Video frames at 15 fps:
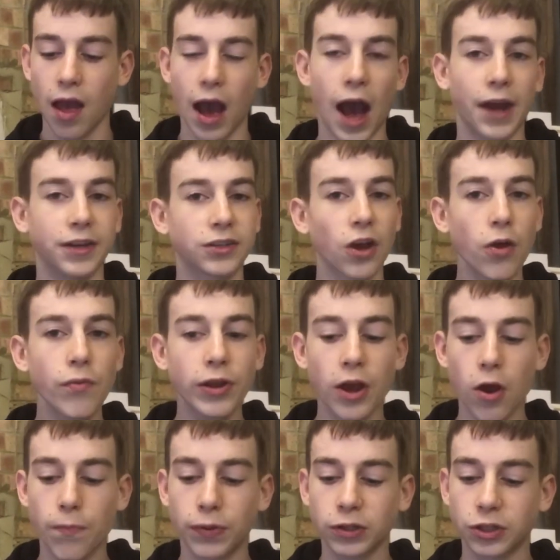And it's only
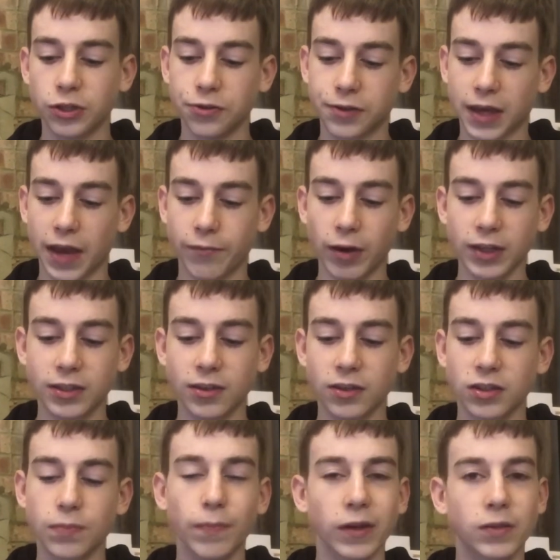open to UK
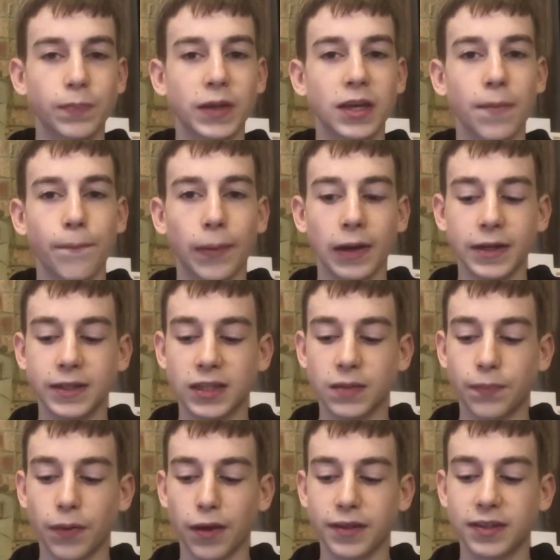residents, must be completed
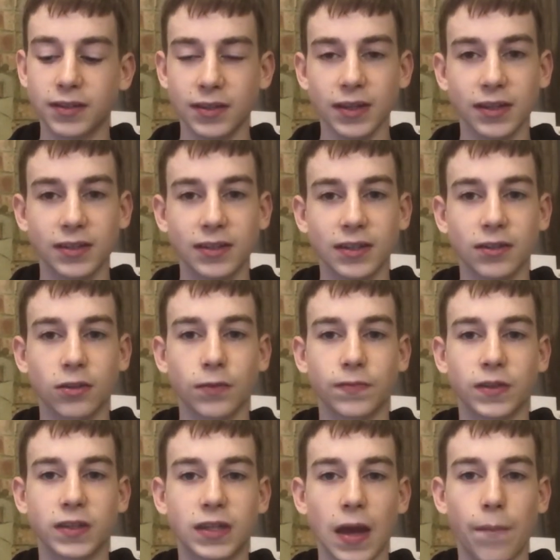by the 16th of
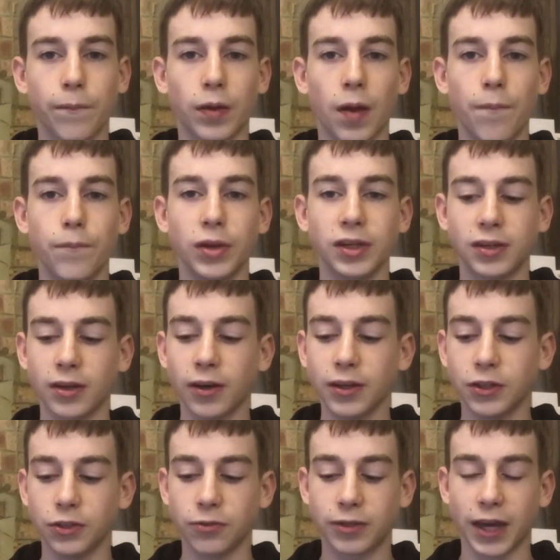December, midnight
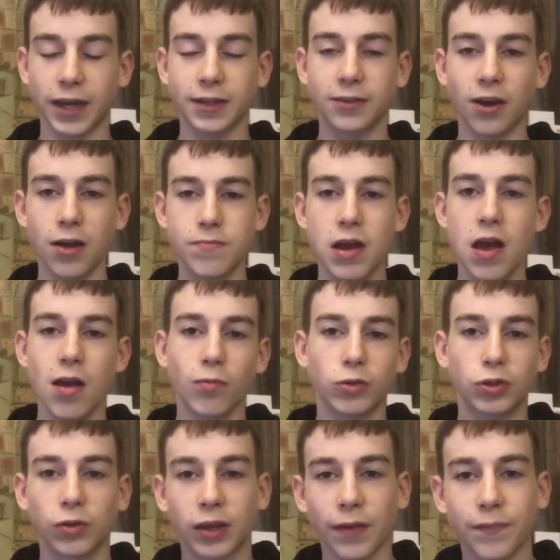UK time, which
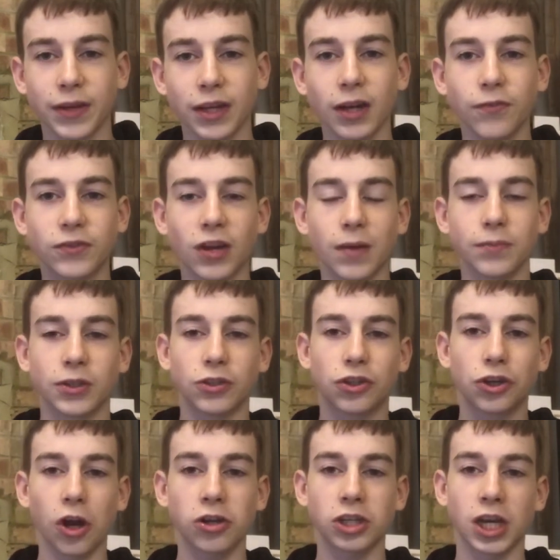will give me enough time to
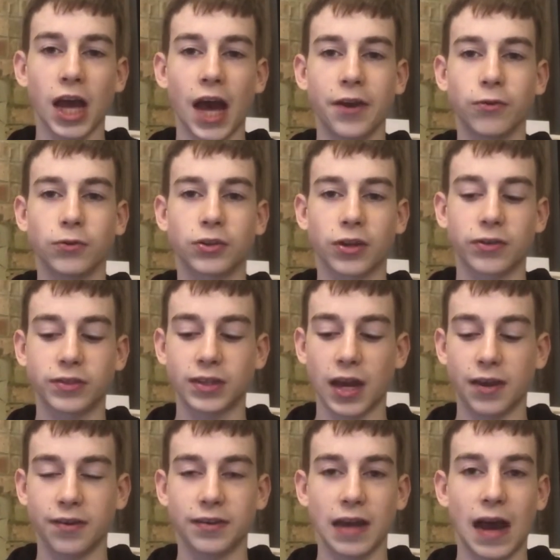judge it and also
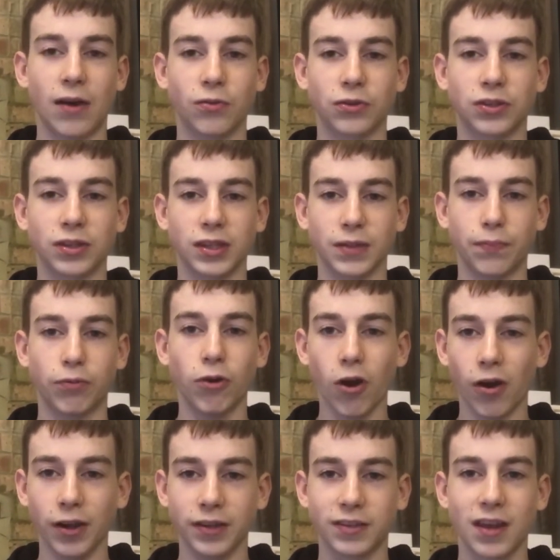send out the
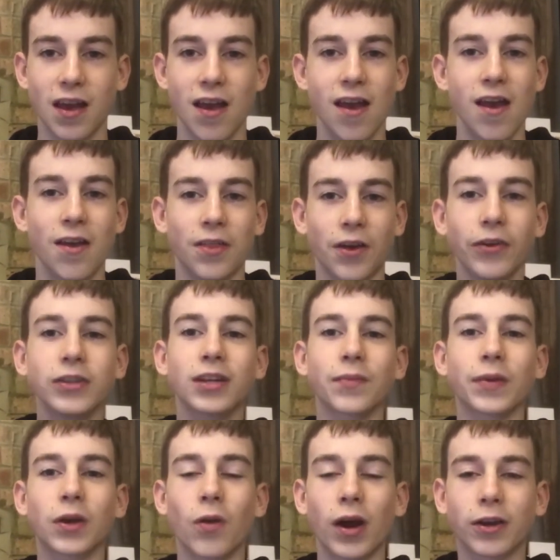prize. There is going to
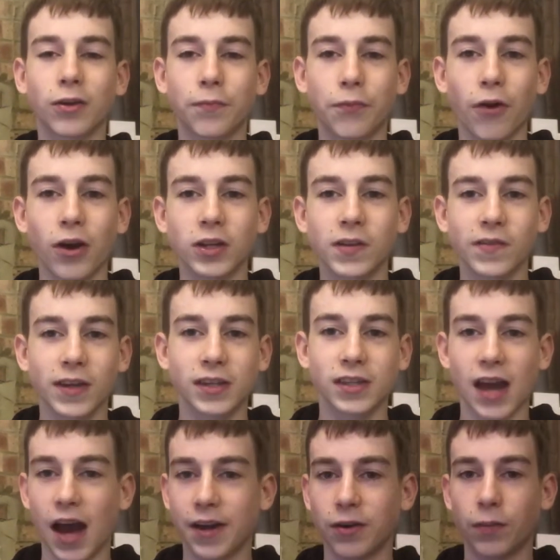be quite a good prize for this,
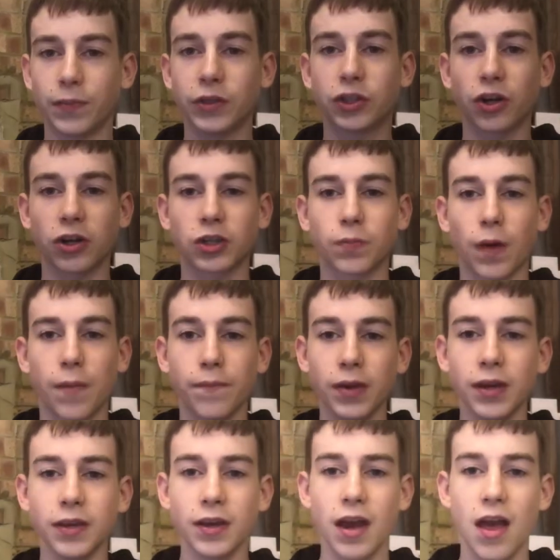and it will be judged by
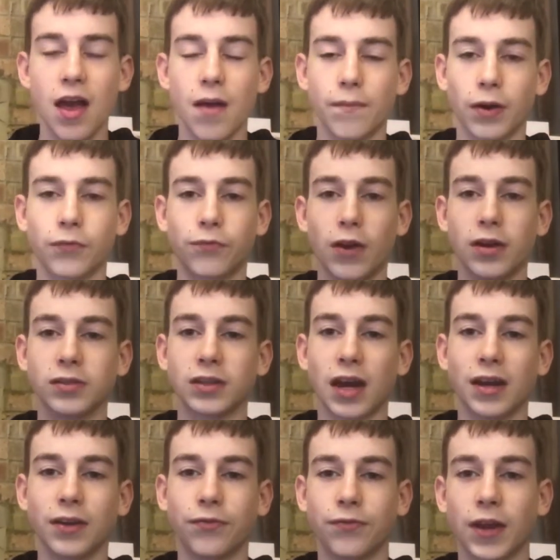me, my friend,
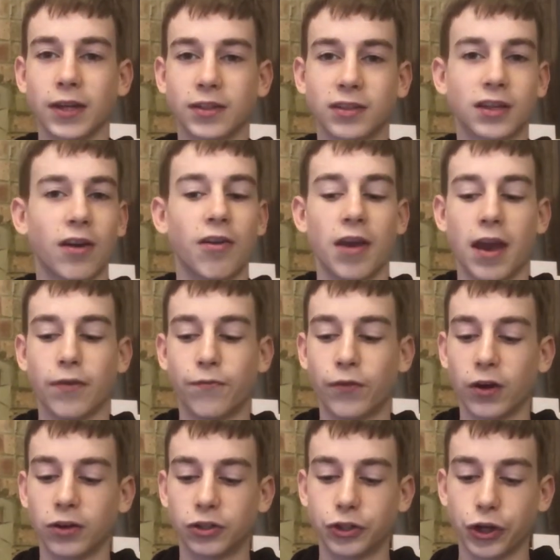and if necessary a
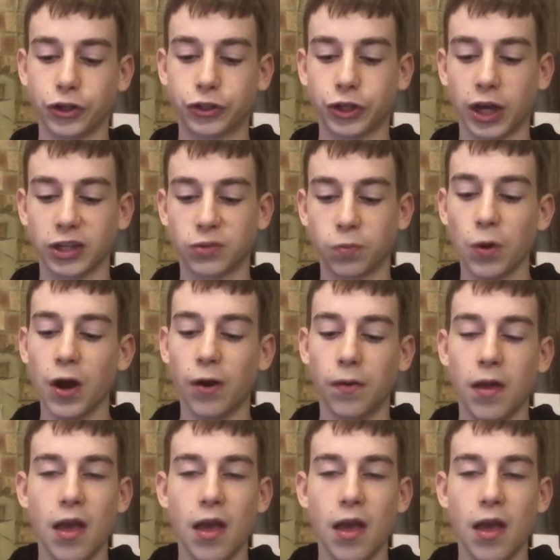third judge as well.